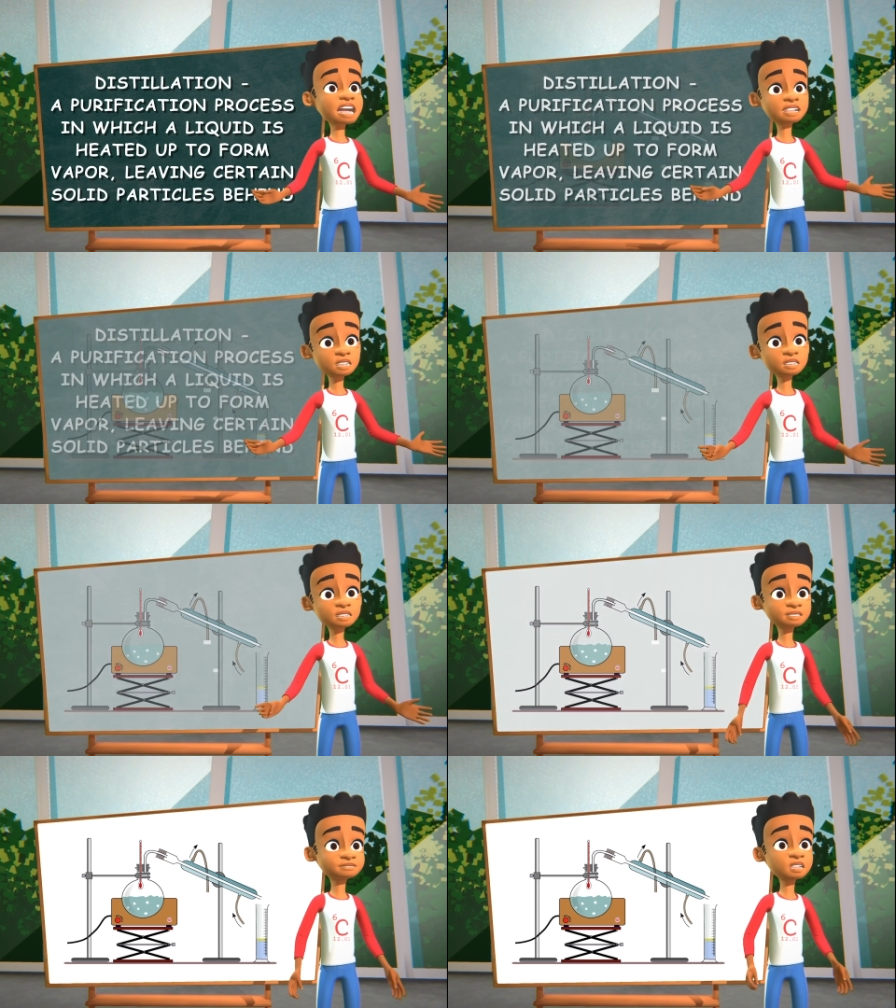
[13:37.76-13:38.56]
Then,
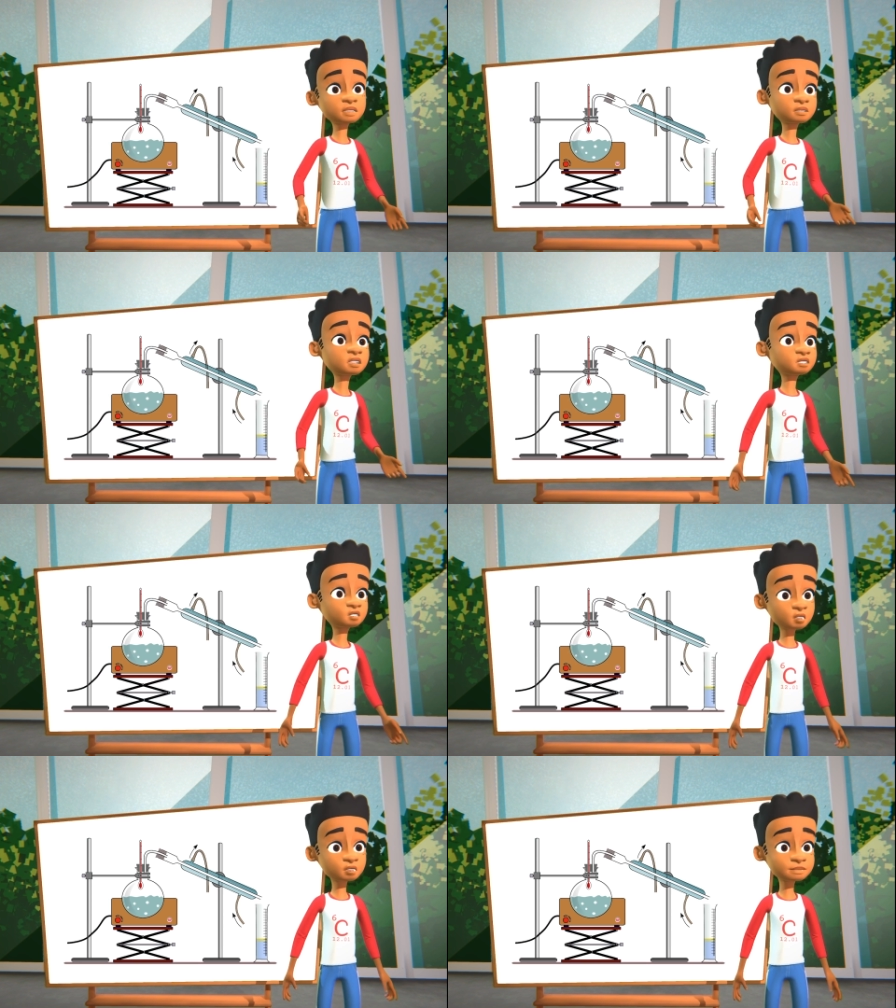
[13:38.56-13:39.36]
the vapor
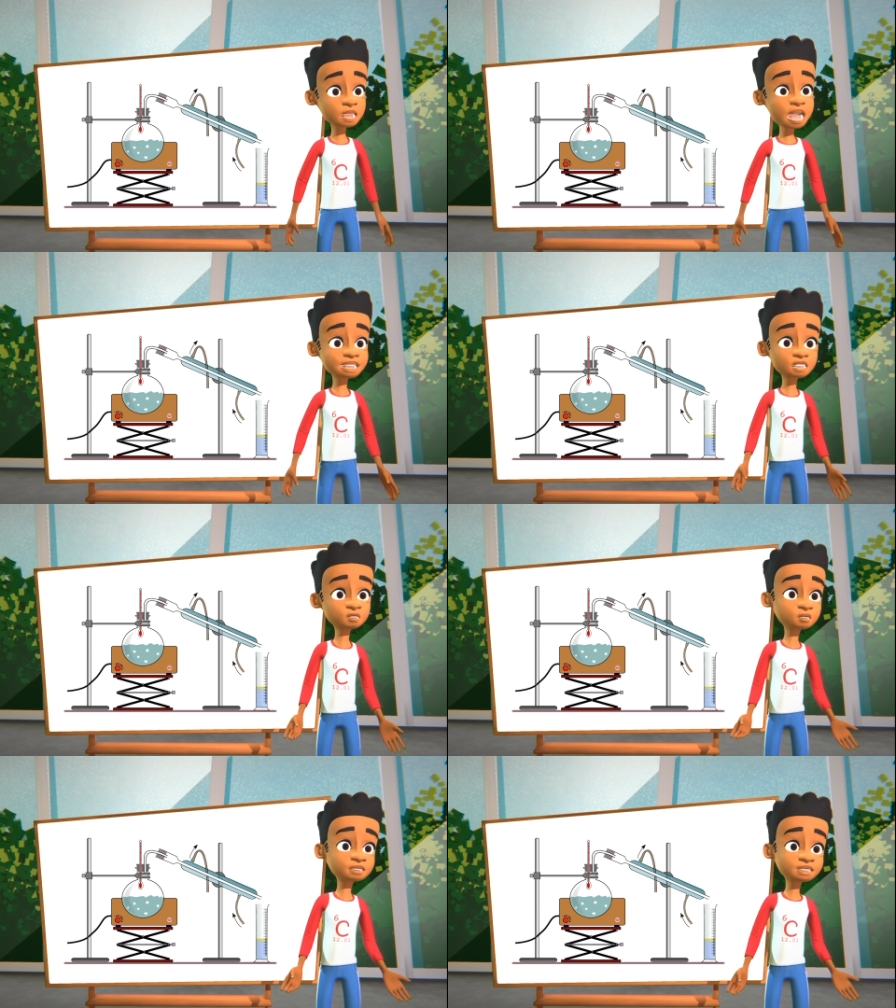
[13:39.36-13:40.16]
is cooled back
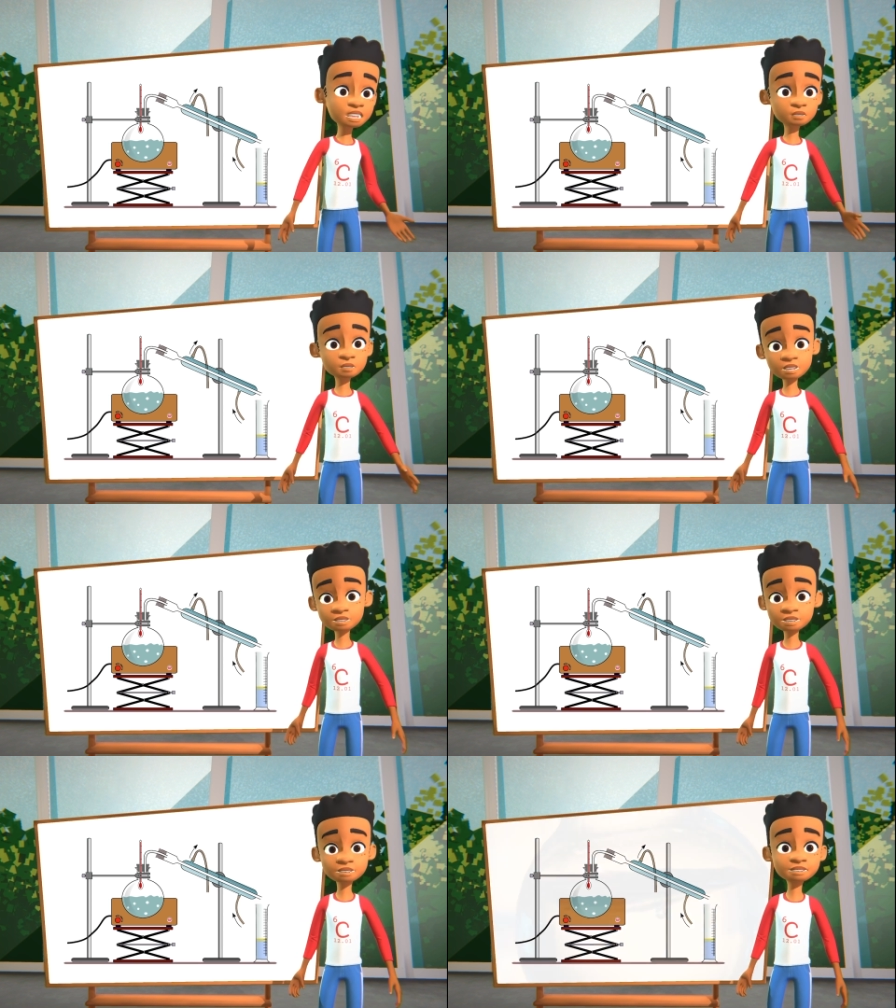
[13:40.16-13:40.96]
into a liquid.